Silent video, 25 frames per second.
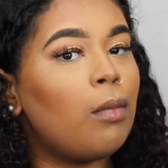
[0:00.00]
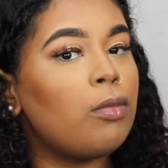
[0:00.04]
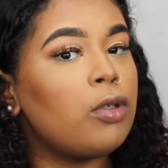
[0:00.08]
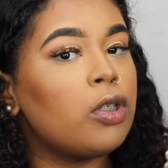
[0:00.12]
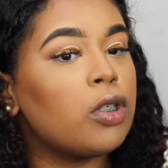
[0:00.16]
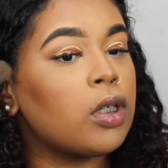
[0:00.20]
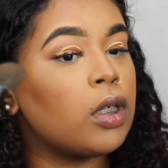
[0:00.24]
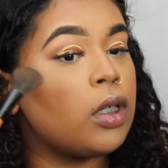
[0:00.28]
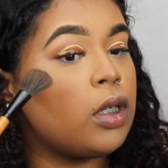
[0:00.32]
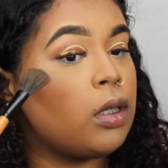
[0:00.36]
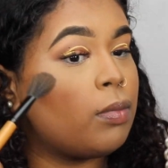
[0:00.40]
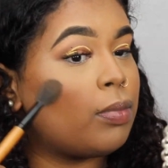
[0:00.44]
I'm
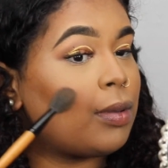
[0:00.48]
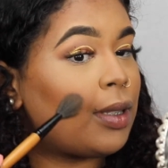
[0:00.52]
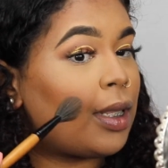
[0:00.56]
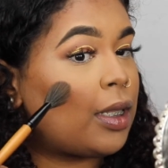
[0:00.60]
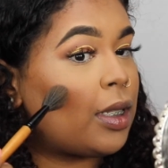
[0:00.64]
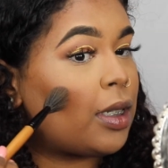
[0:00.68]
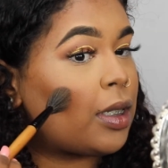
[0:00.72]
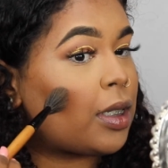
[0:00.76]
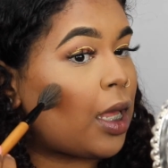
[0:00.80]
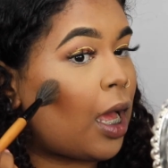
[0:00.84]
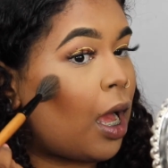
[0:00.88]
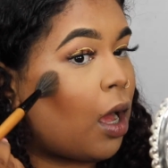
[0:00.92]
just gonna
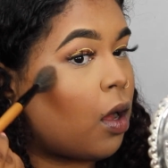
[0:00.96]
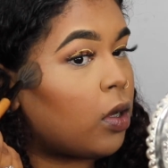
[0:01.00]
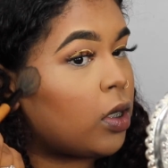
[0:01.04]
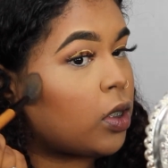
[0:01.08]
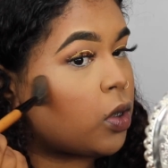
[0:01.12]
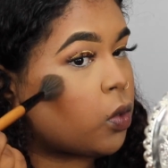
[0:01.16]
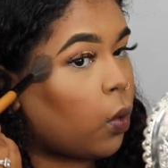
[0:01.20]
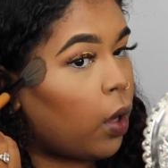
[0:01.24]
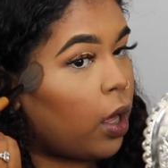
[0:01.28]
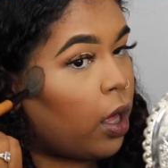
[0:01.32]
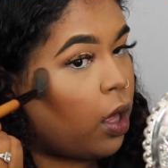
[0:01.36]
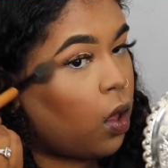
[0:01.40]
blend this out
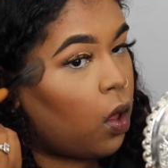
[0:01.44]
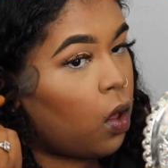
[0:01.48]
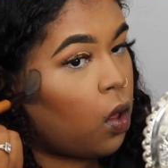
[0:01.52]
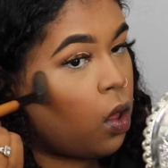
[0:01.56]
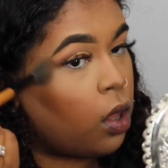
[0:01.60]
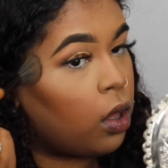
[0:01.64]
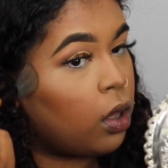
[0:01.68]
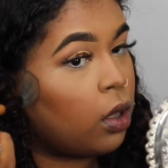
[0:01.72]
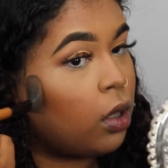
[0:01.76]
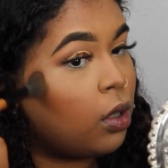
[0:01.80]
as well.